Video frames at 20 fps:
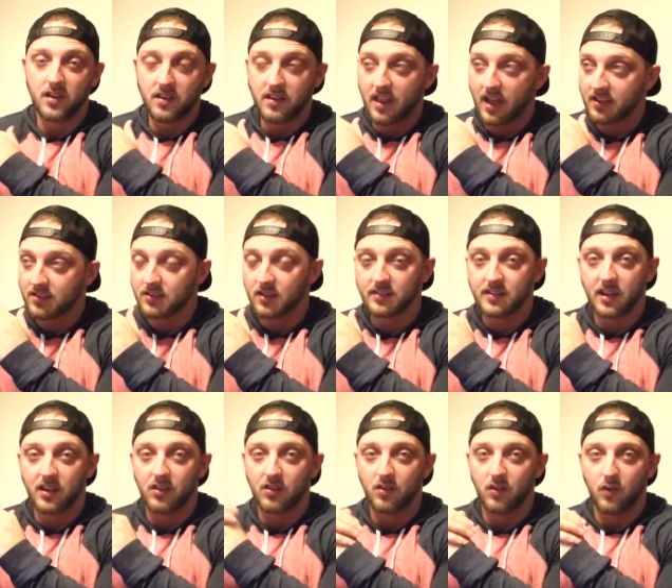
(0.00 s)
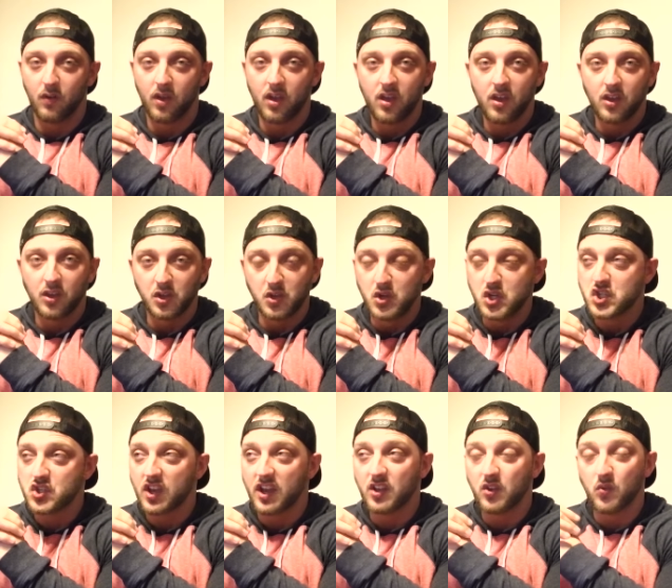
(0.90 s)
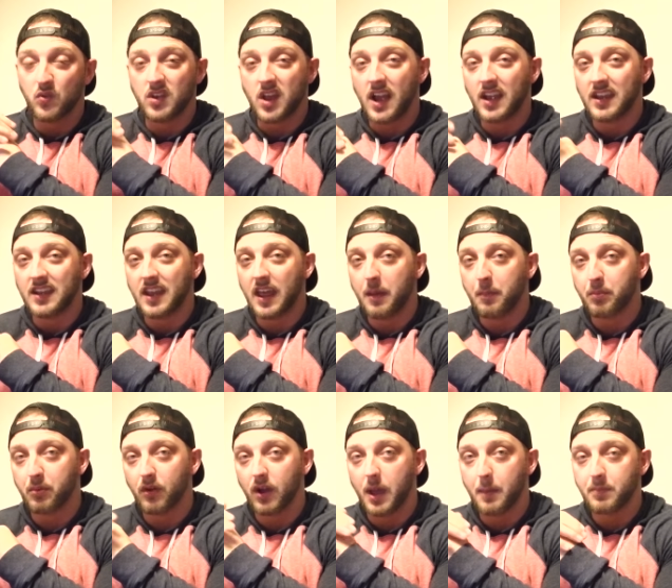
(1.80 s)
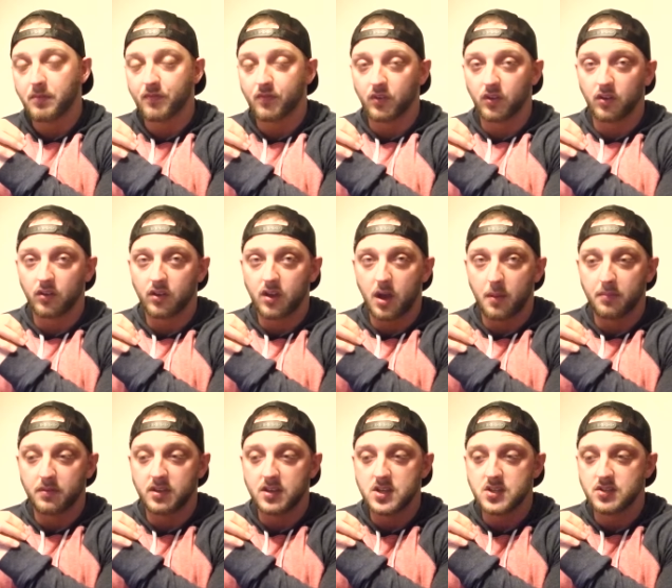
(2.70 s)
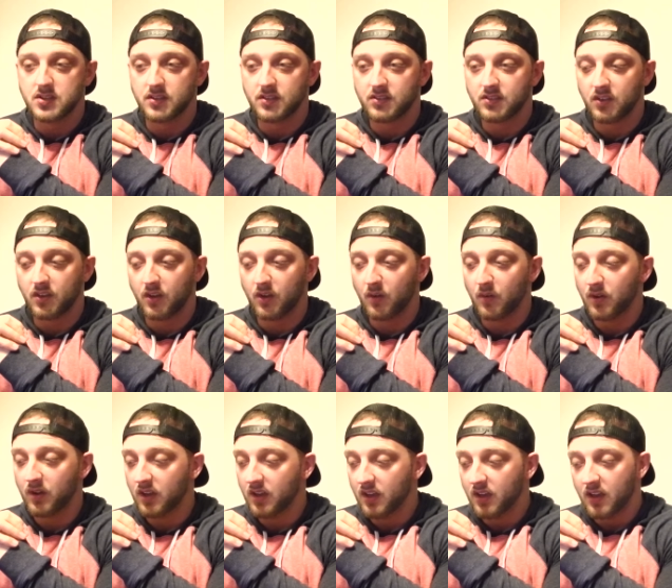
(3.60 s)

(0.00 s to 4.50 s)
That's not that long. Usually I do 90-day preps for competition, so